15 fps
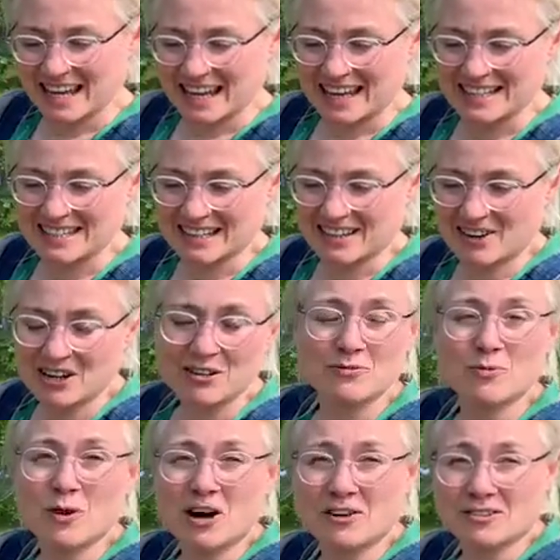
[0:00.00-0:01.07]
it's a kind of
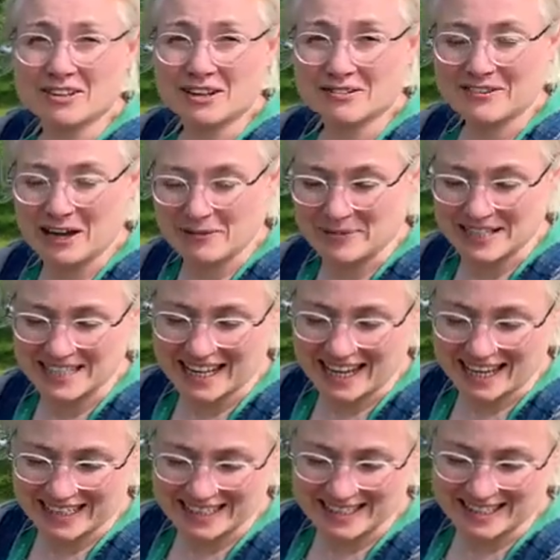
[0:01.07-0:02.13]
wildlife
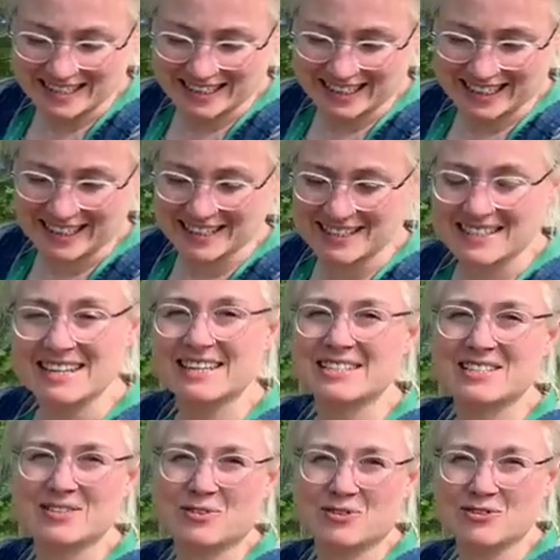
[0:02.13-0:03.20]
habitat that
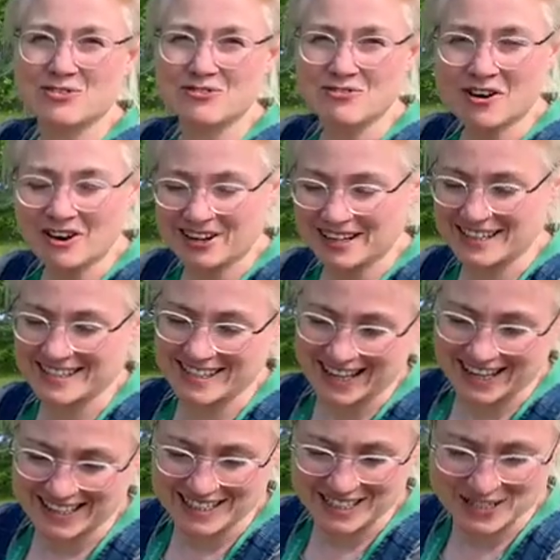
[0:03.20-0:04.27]
exists on dry
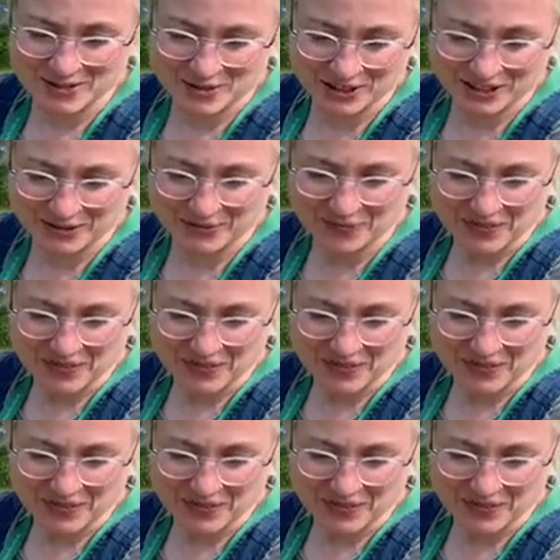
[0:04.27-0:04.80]
sandy soil.